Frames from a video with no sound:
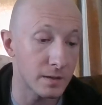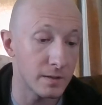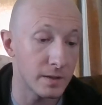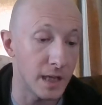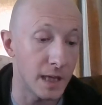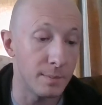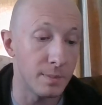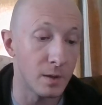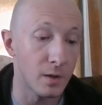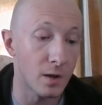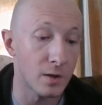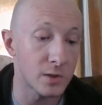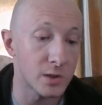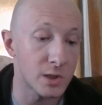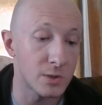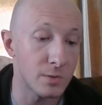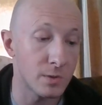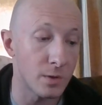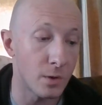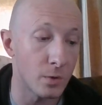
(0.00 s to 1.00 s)
He belongs
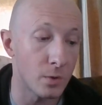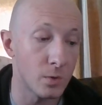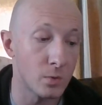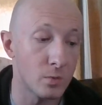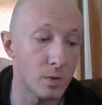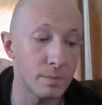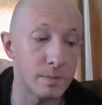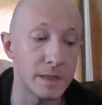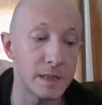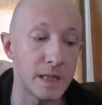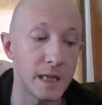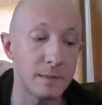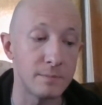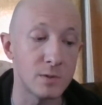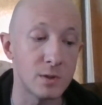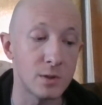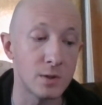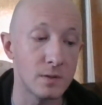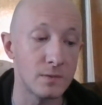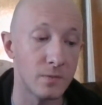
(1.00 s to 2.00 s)
to an old woman
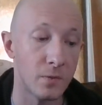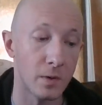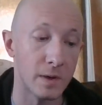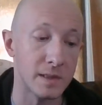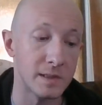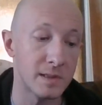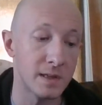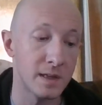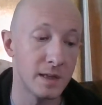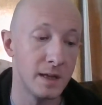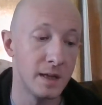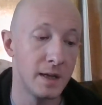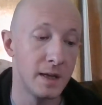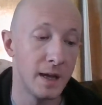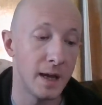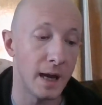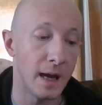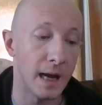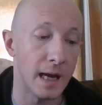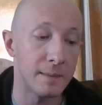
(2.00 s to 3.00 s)
named Good Voice.
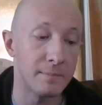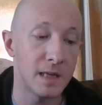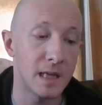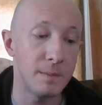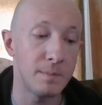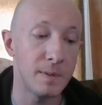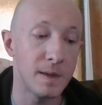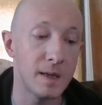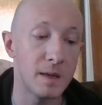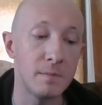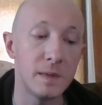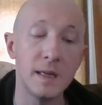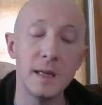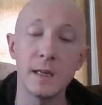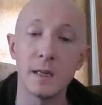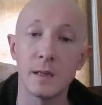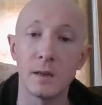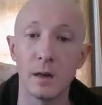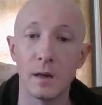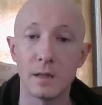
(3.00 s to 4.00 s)
I am keeping him
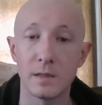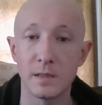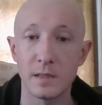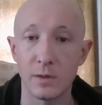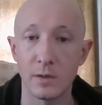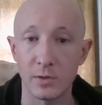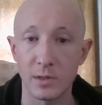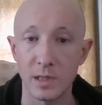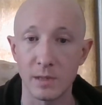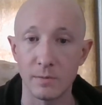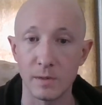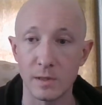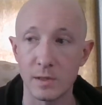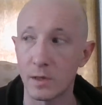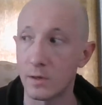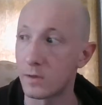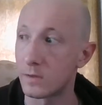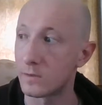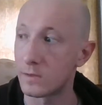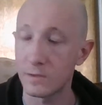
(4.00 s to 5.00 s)
here until she
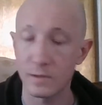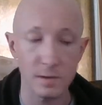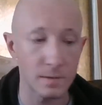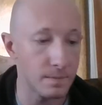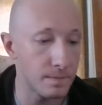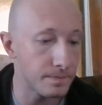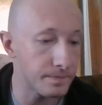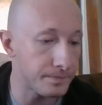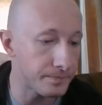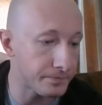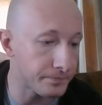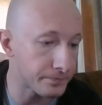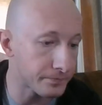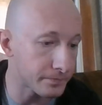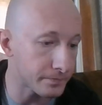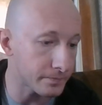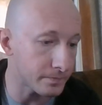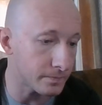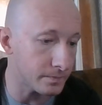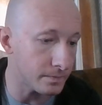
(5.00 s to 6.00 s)
returns."
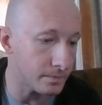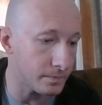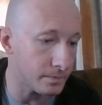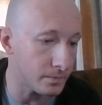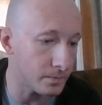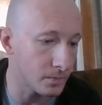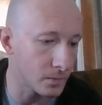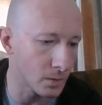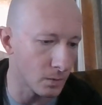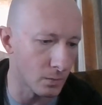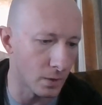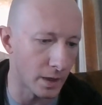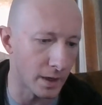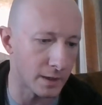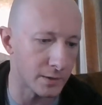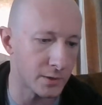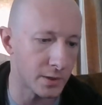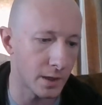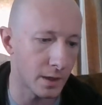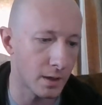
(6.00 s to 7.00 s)
"Where
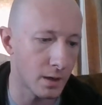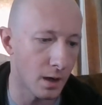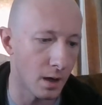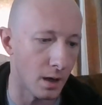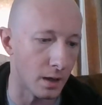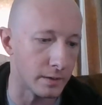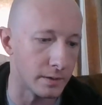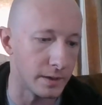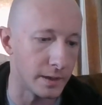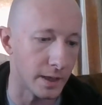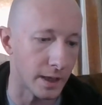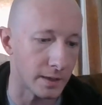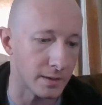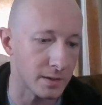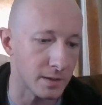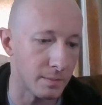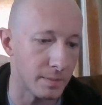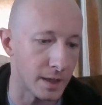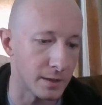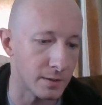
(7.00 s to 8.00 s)
has she gone?" he asked
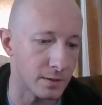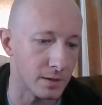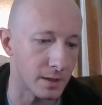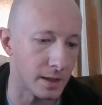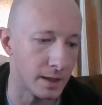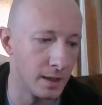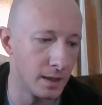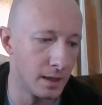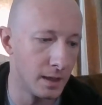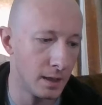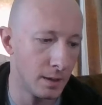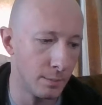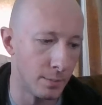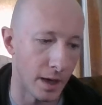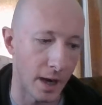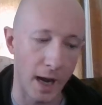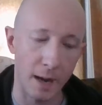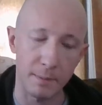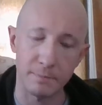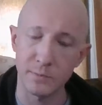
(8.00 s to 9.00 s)
impatiently.
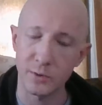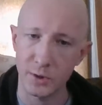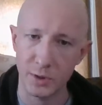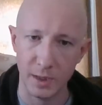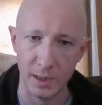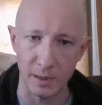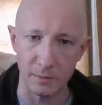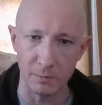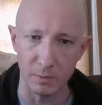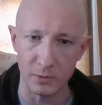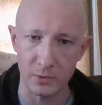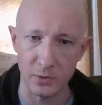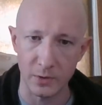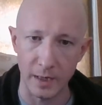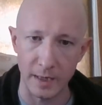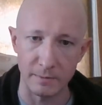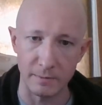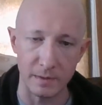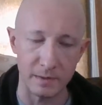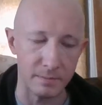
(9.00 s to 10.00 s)
"Perhaps she will
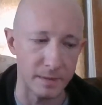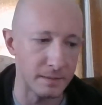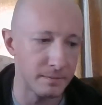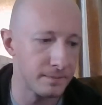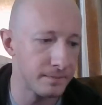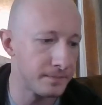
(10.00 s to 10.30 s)
trade with me."